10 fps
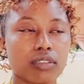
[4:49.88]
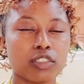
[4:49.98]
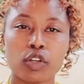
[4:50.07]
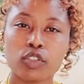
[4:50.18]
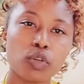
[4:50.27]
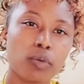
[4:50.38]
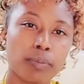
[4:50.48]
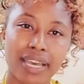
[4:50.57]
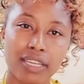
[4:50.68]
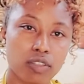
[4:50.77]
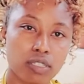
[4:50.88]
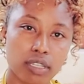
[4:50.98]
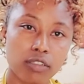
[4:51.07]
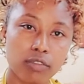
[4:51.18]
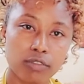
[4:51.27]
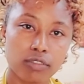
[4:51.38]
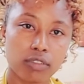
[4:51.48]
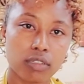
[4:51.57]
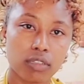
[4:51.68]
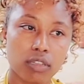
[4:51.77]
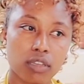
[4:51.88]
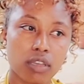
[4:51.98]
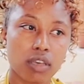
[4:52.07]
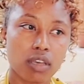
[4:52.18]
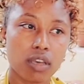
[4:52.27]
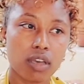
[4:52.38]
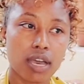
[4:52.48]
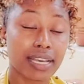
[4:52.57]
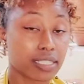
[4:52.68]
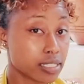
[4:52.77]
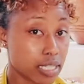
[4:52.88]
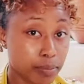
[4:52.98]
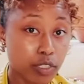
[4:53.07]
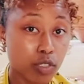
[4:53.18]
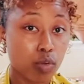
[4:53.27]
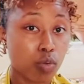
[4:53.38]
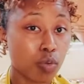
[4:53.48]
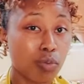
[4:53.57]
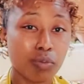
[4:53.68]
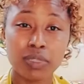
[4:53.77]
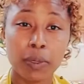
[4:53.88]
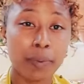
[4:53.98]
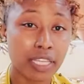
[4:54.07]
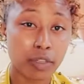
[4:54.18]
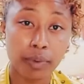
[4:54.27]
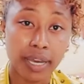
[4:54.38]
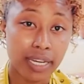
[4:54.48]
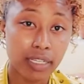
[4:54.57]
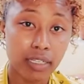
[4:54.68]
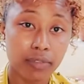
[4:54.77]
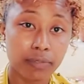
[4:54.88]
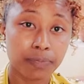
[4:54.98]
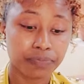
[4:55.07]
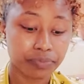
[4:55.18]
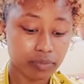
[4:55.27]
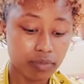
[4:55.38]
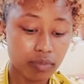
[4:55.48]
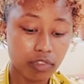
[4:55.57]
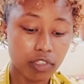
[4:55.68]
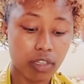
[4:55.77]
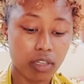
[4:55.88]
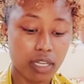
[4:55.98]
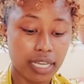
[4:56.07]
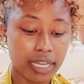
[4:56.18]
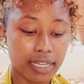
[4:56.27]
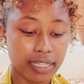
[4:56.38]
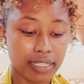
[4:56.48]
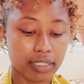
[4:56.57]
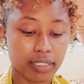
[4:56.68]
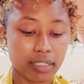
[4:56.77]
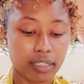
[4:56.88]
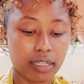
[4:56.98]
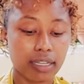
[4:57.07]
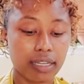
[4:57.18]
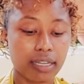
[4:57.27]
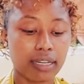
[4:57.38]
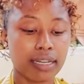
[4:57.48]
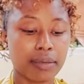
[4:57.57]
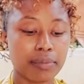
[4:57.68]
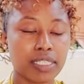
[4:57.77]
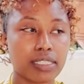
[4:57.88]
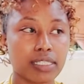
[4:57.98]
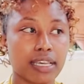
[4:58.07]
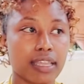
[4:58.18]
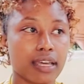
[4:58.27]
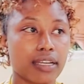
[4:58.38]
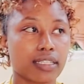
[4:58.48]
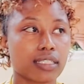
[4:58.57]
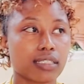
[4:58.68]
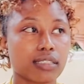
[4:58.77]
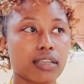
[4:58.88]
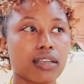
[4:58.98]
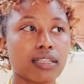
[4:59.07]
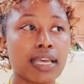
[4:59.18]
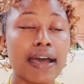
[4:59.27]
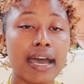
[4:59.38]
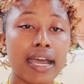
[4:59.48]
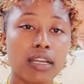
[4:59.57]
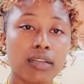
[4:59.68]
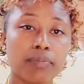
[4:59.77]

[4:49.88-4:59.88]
don't compare yourself. Accept the way you are. And let me say that there are